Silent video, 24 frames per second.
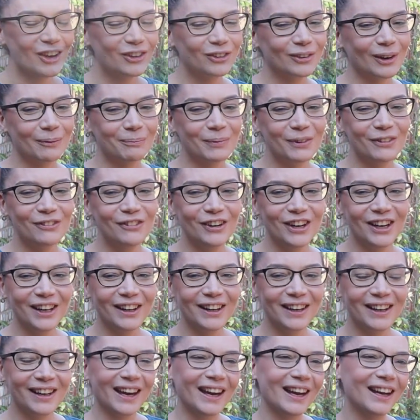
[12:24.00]
So I'd be
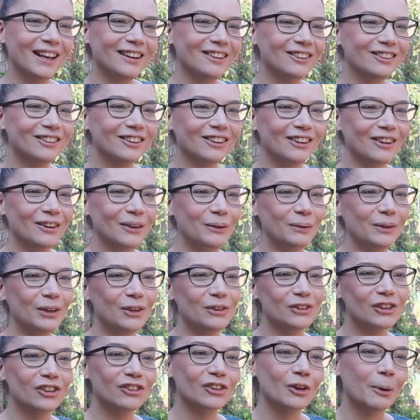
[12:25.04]
really keen to
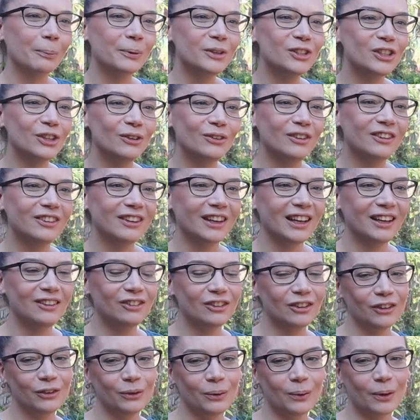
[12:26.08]
use it as an opportunity
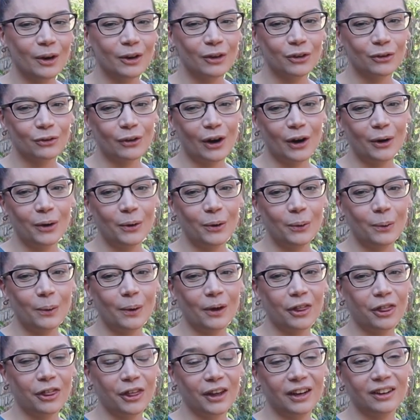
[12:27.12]
to grow
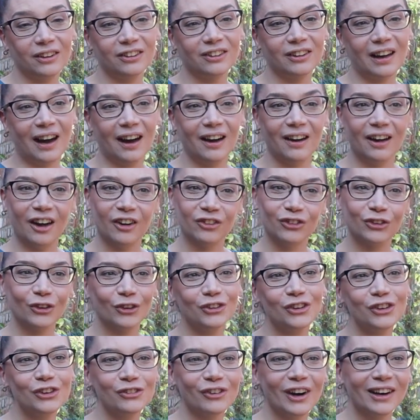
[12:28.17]
things that are
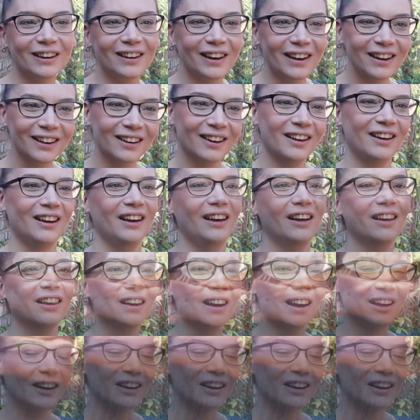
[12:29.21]
tortoise friendly, that I